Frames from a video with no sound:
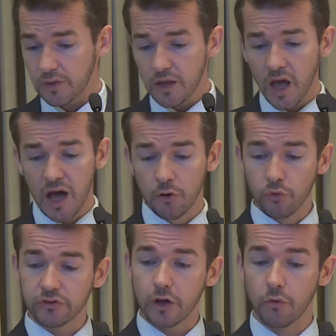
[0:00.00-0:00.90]
and
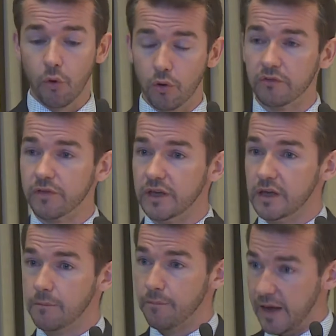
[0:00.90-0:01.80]
also all of the
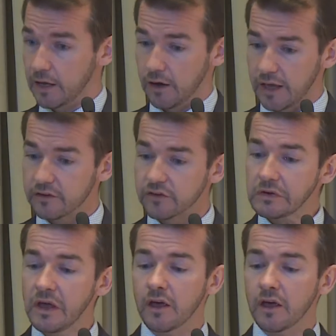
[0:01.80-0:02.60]
paleo lakes.